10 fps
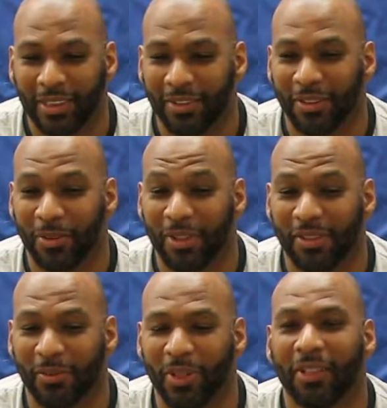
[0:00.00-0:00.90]
That's a good
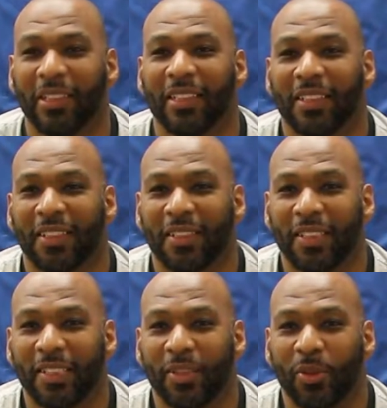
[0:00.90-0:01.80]
question. Well,
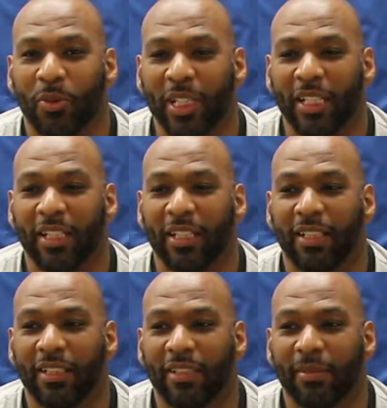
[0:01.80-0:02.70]
we
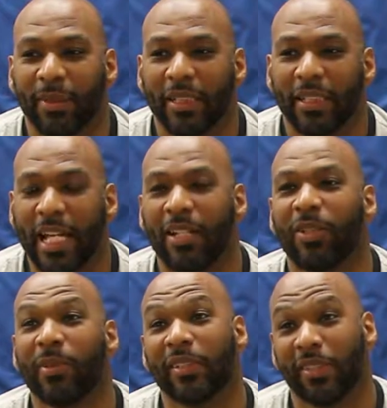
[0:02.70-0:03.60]
had a
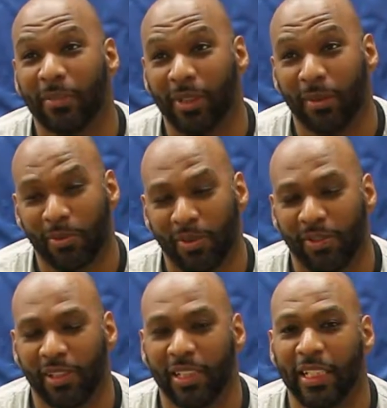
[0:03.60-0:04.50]
home in the suburbs. We're in the
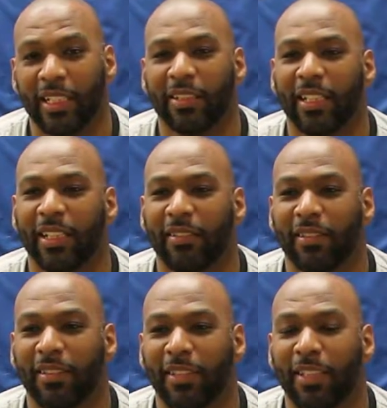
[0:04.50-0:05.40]
city now. And
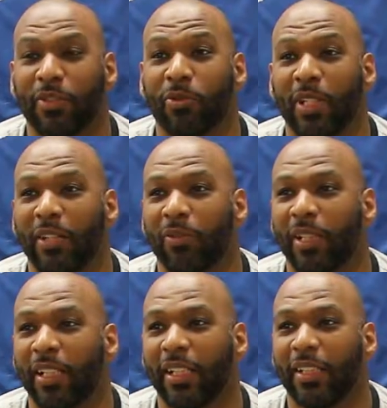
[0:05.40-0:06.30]
in the
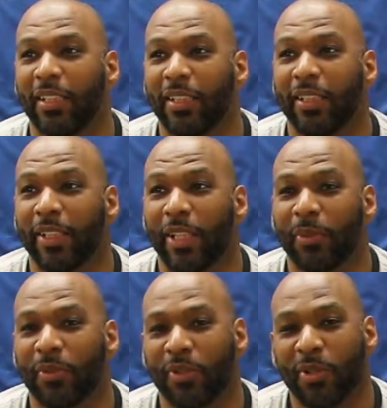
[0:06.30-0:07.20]
driveway, there
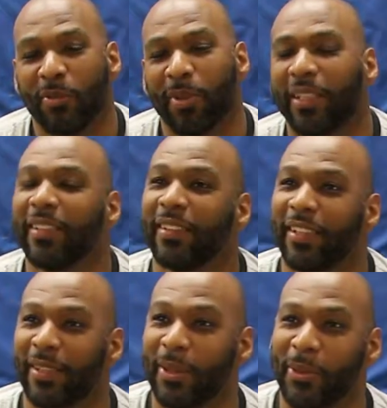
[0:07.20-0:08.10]
was a hoop. I couldn't
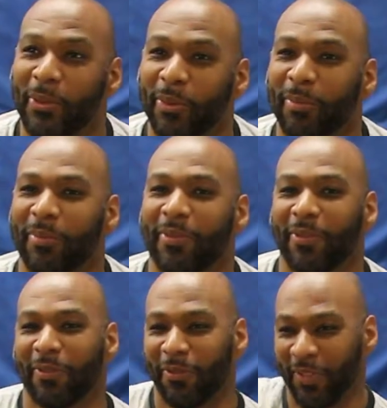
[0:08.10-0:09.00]
get the hoop
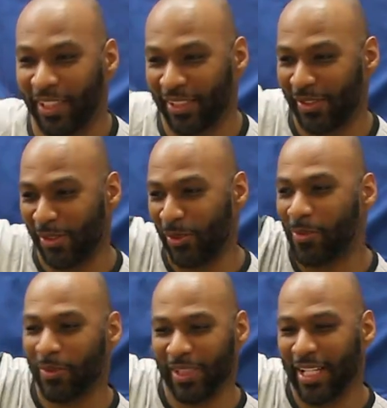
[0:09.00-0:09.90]
fixed, so
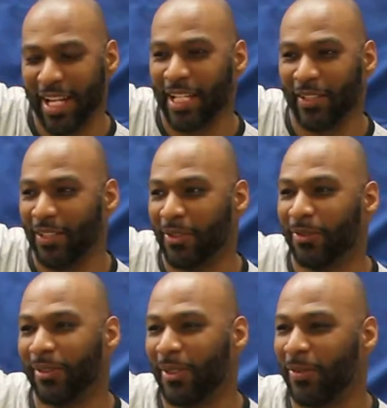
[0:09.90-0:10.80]
it would hang
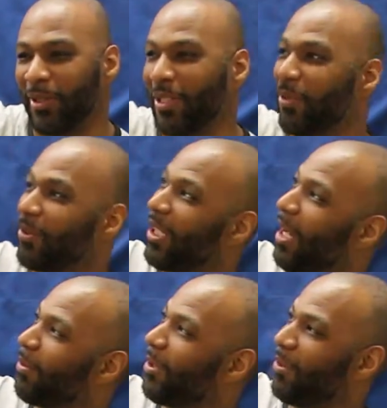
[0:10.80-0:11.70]
low. It's one of those
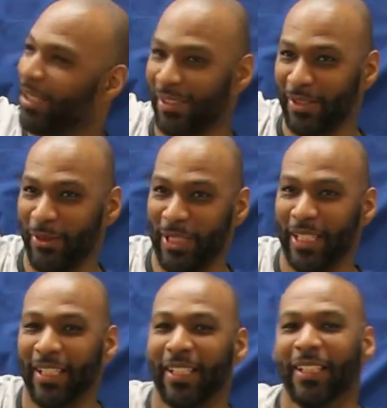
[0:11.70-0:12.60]
jobs to do this and do
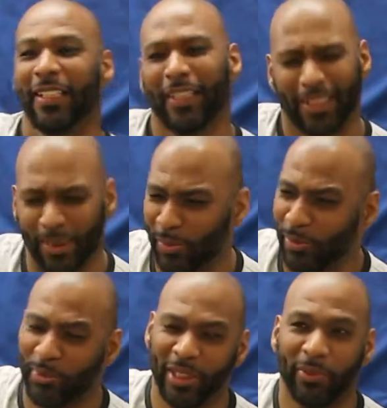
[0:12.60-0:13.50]
that. And it was
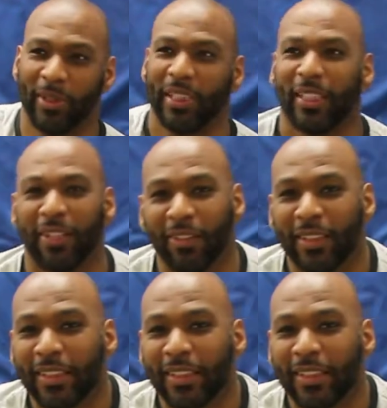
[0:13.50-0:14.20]
really, really low.